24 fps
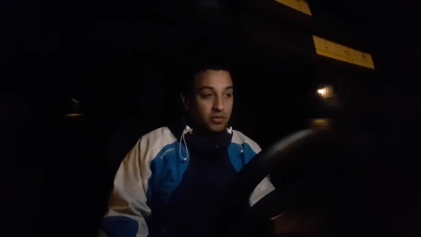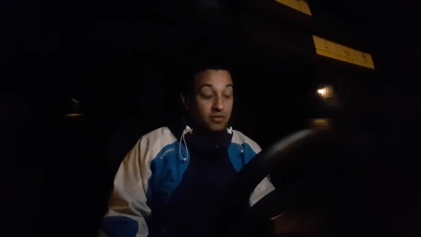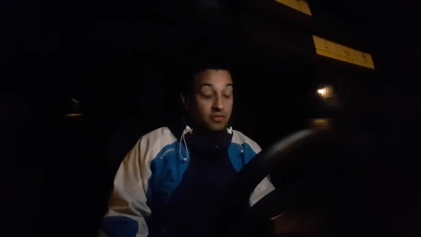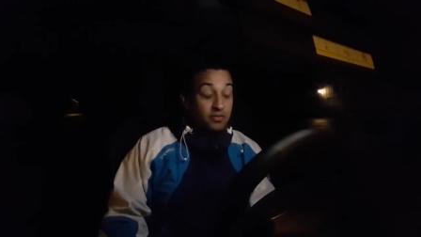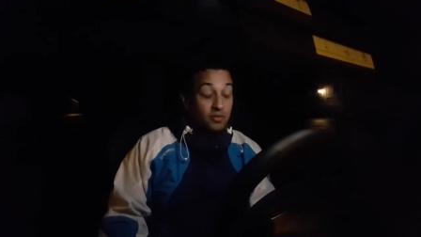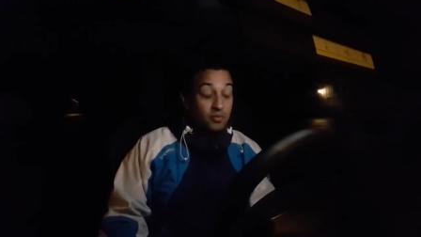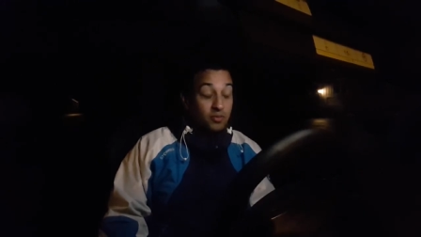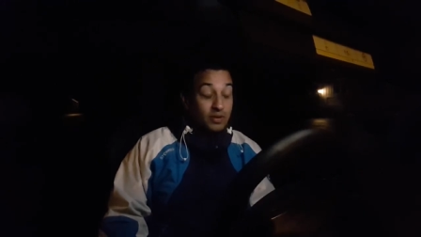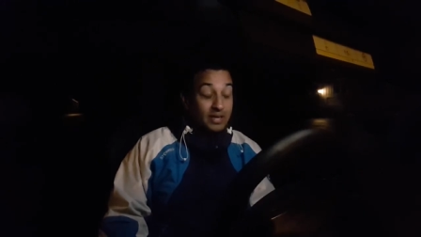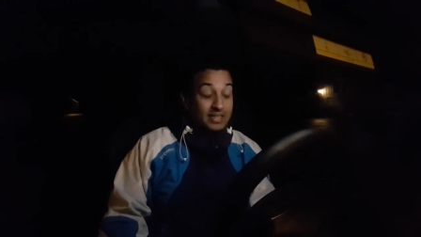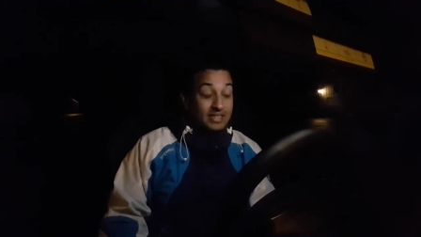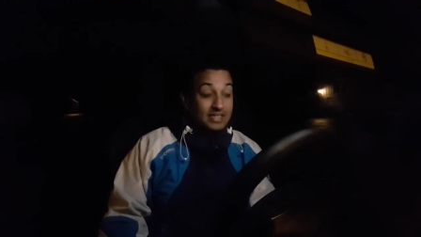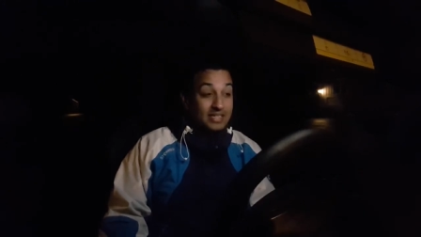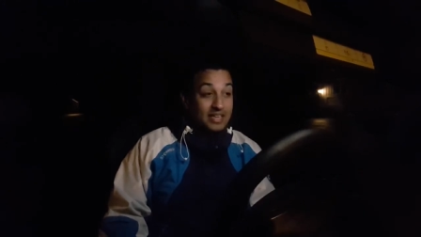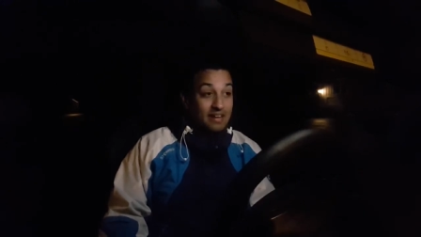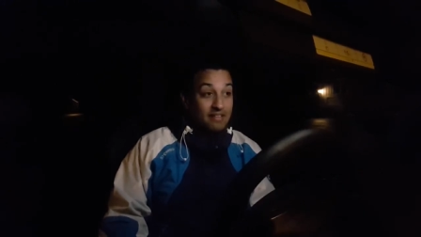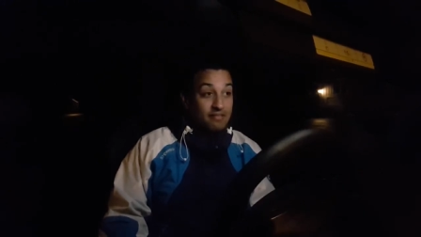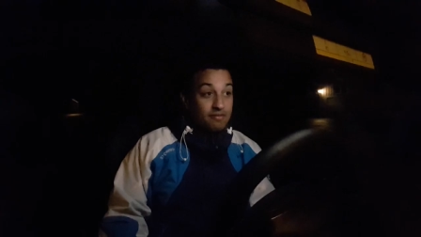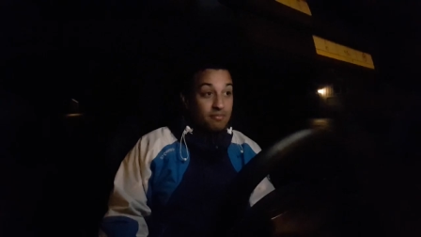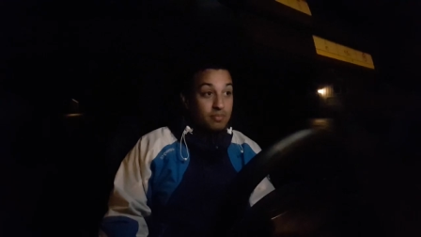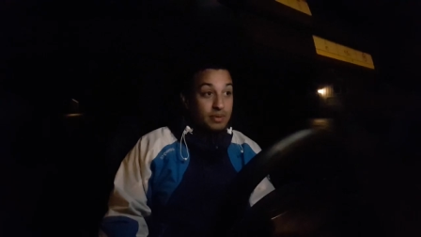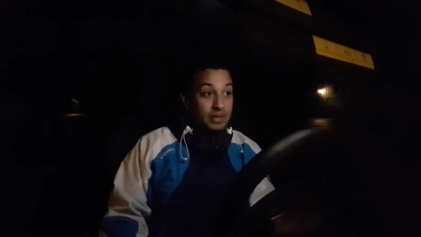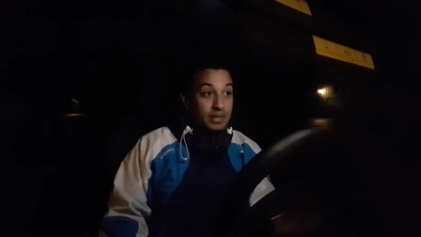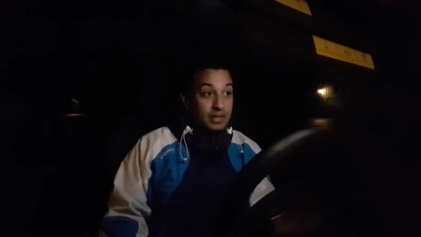the ways
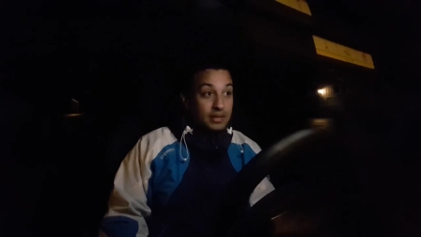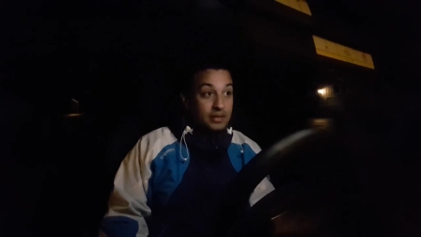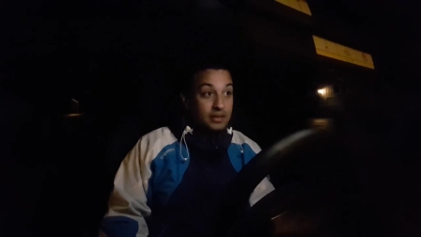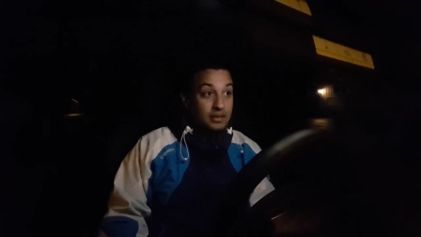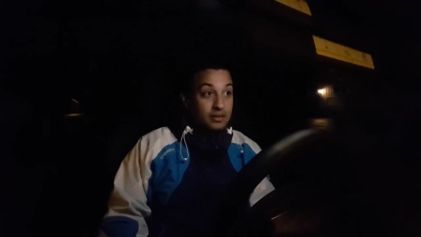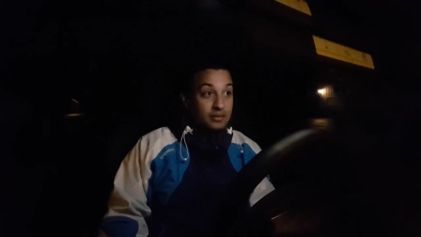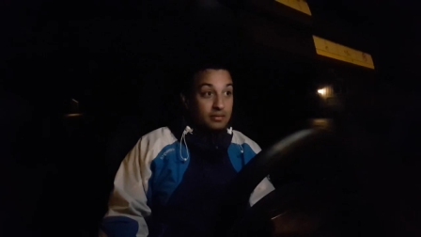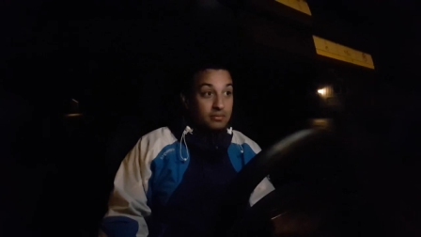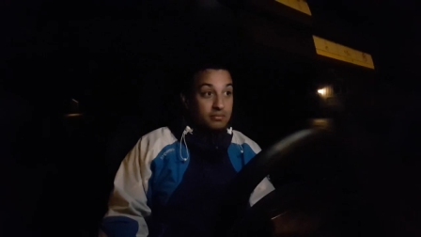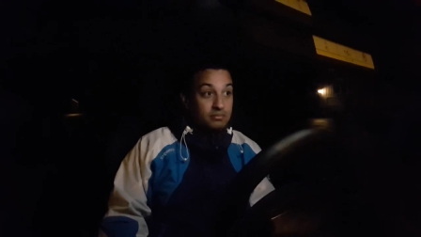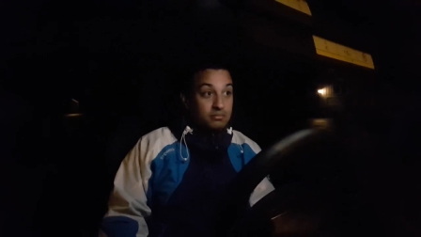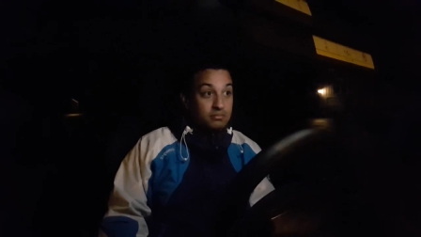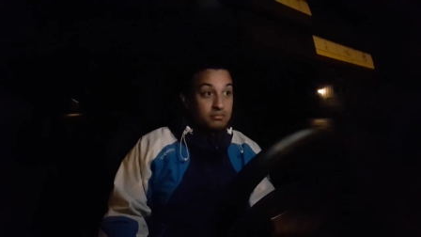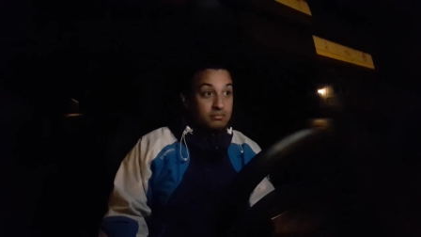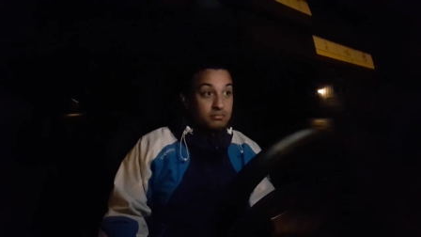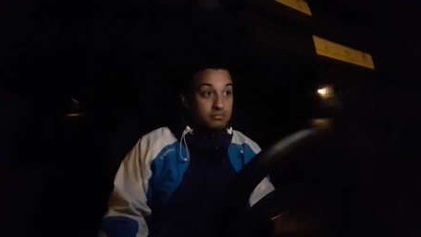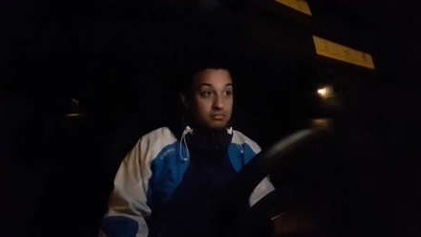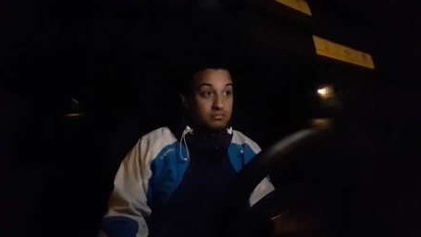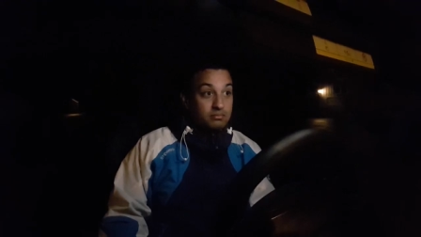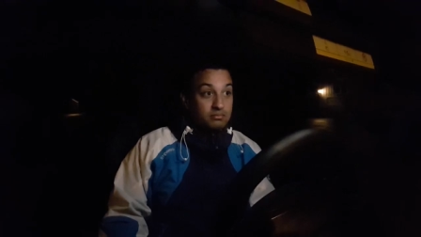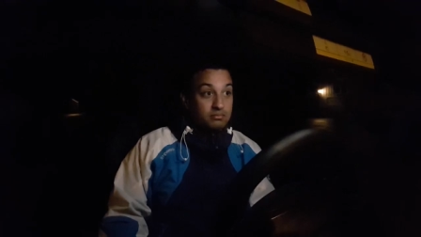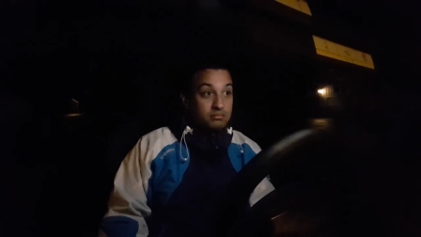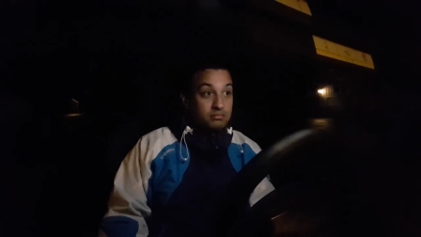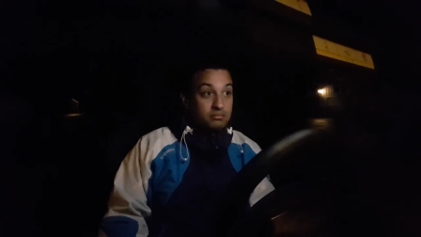have been
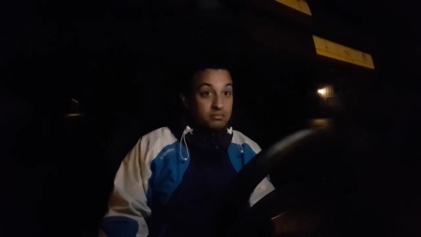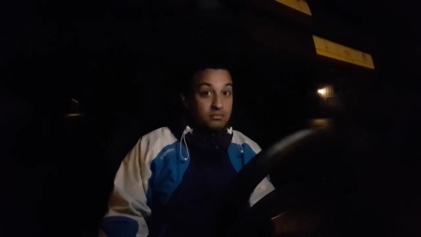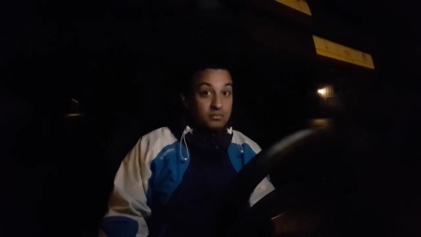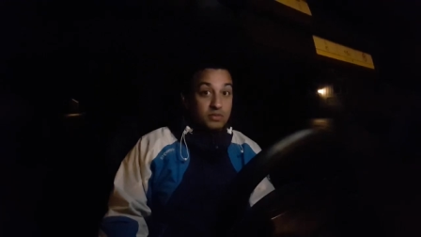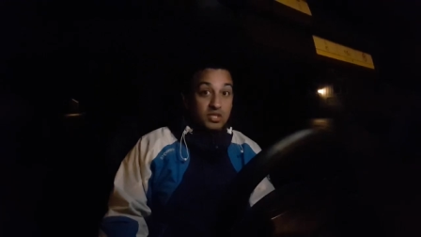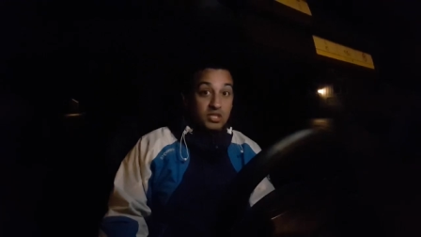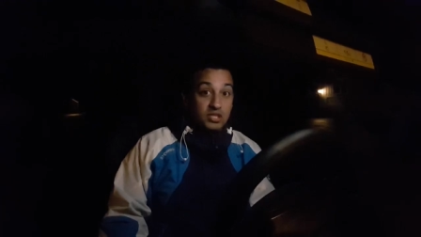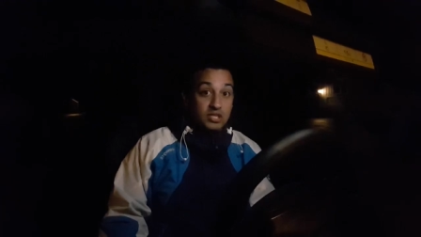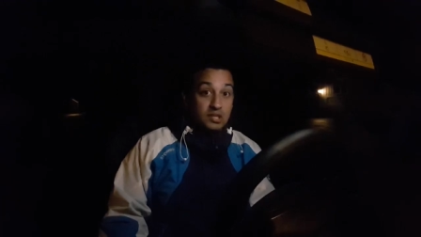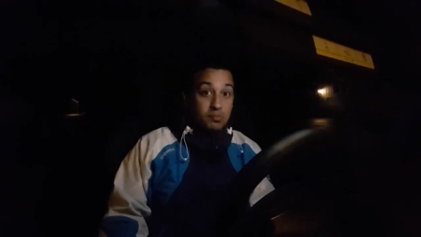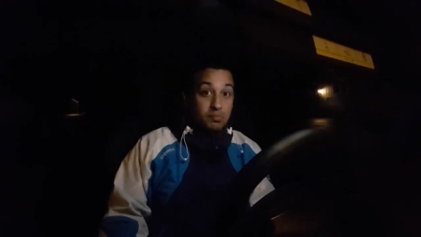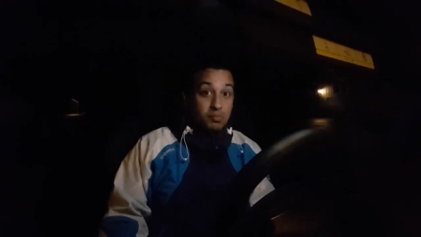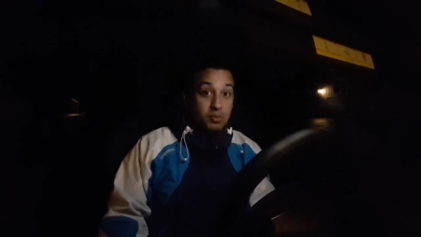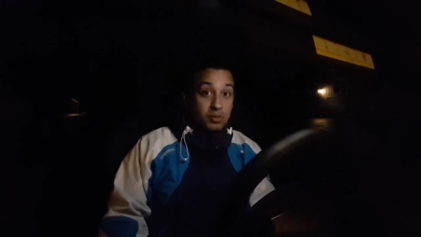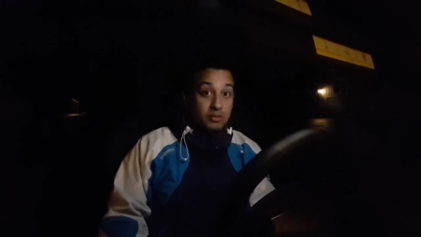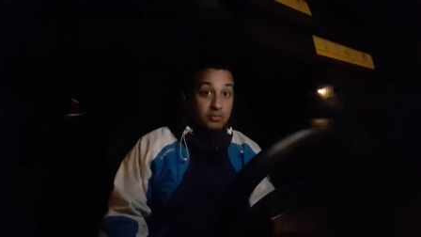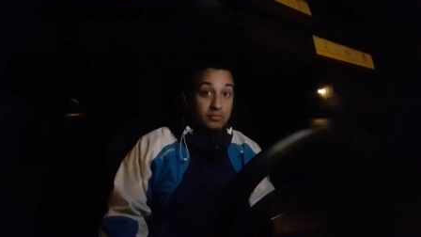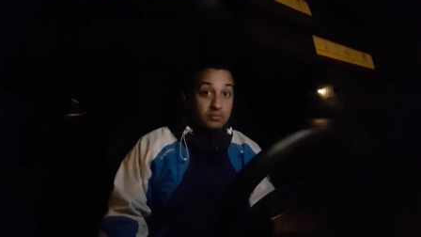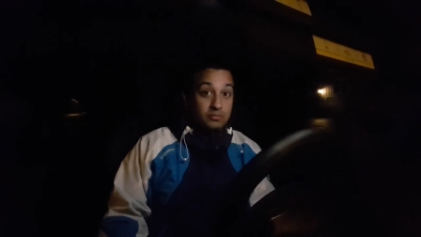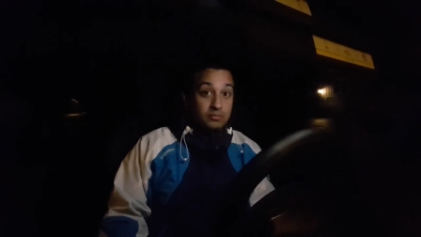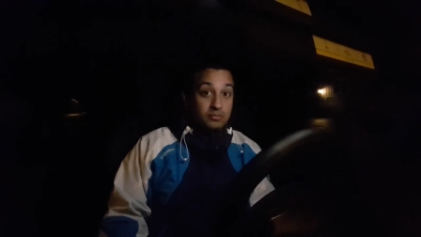simple.